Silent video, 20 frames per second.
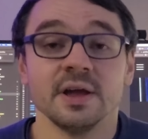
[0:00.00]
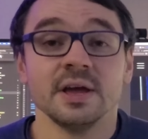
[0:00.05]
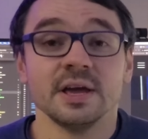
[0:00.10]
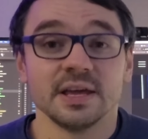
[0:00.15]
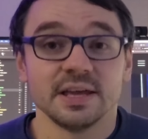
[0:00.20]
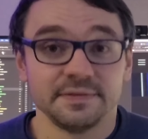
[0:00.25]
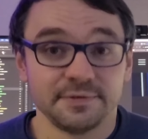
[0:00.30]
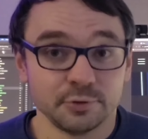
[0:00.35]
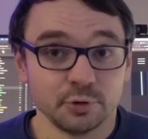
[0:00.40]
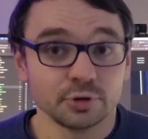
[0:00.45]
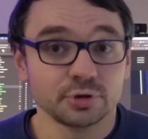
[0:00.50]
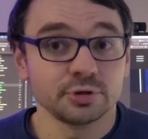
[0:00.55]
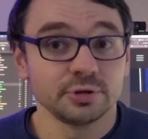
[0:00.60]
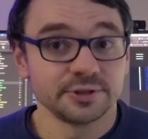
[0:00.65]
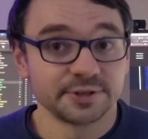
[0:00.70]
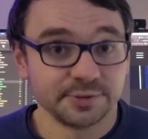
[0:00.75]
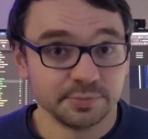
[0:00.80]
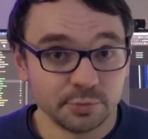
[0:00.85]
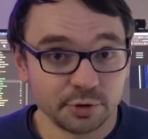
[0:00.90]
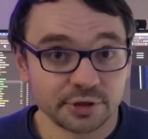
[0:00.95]
If you want to
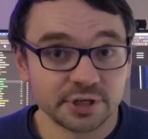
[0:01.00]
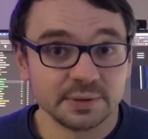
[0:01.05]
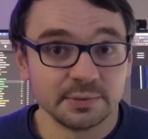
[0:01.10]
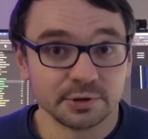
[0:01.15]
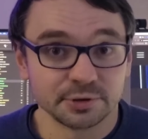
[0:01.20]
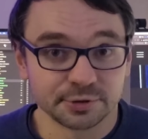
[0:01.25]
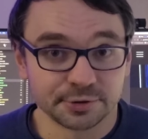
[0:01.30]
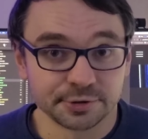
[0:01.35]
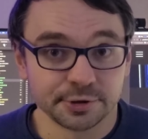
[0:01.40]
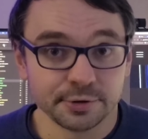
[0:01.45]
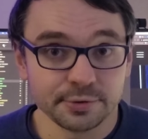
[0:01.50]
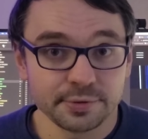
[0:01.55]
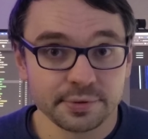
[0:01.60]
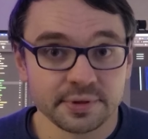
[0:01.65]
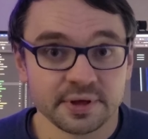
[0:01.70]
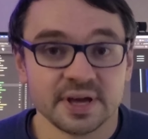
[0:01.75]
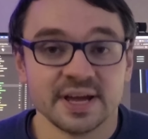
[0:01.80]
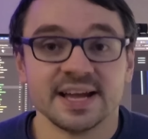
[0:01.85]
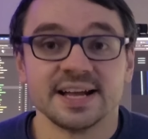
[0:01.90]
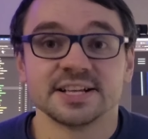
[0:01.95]
learn more about growth,
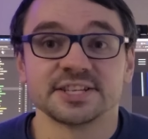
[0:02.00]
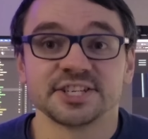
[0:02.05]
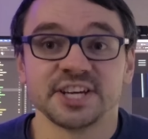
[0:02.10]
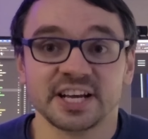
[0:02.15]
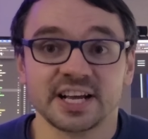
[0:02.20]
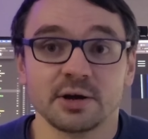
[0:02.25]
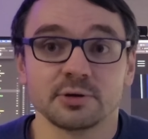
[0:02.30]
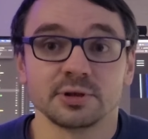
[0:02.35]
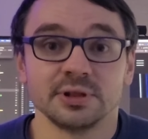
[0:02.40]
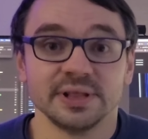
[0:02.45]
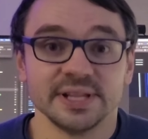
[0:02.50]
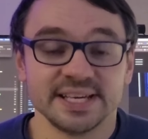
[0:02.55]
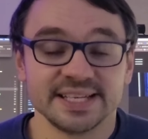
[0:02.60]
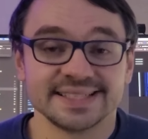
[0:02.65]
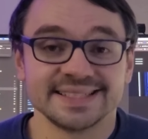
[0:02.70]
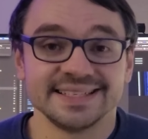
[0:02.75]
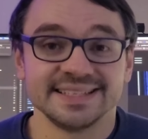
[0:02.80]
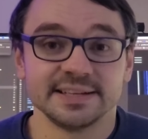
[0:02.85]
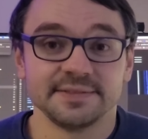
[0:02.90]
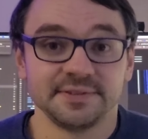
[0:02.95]
check out the links
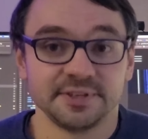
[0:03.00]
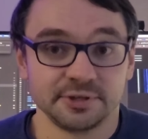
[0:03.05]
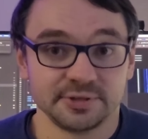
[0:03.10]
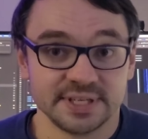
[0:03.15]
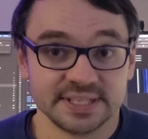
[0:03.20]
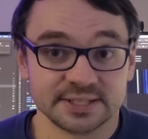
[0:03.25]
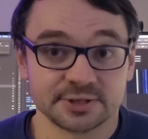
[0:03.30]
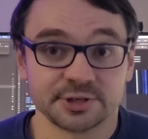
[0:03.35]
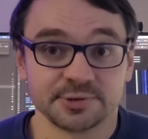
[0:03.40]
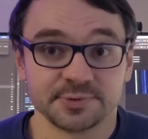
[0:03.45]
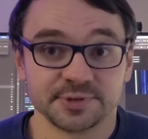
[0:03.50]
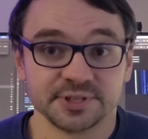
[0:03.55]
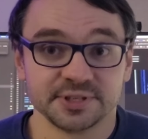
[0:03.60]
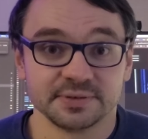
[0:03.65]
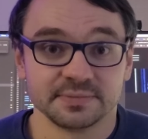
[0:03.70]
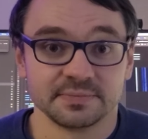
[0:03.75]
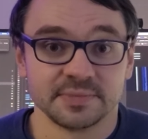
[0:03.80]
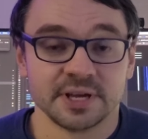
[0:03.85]
in the video description.